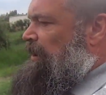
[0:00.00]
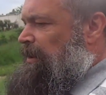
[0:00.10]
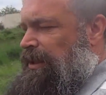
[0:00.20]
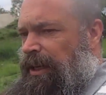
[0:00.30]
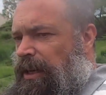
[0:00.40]

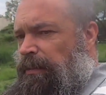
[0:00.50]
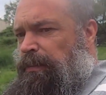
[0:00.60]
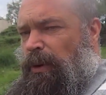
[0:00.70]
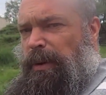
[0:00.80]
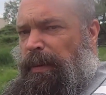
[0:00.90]
So
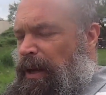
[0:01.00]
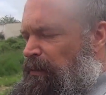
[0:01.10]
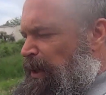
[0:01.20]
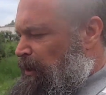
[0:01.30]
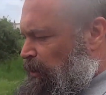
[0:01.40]
probably a bit
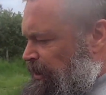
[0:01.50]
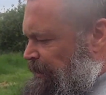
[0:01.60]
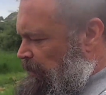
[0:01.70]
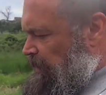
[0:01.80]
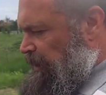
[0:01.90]
of wind noise
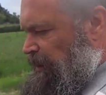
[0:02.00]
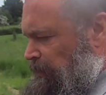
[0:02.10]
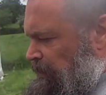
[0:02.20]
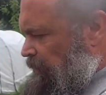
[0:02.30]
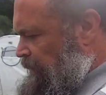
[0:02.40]
now, I don't know.
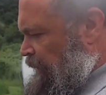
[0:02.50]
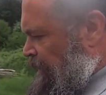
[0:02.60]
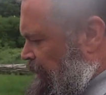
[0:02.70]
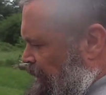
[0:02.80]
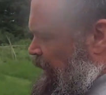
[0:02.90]

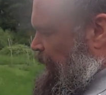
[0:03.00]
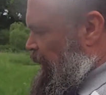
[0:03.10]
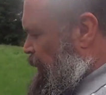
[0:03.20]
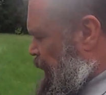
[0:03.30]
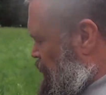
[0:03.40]
Anyway,
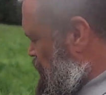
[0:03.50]
here we go.